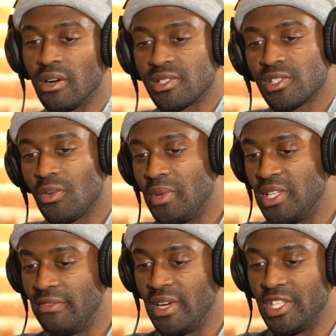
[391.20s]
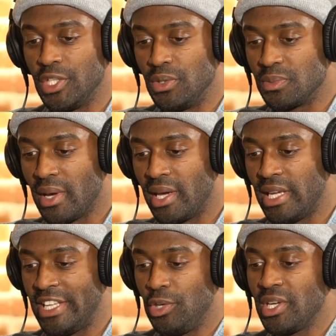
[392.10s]
there are so many venues,
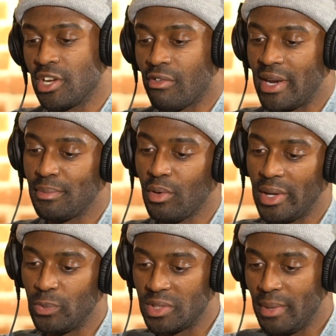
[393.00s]
man, and you hit a great point.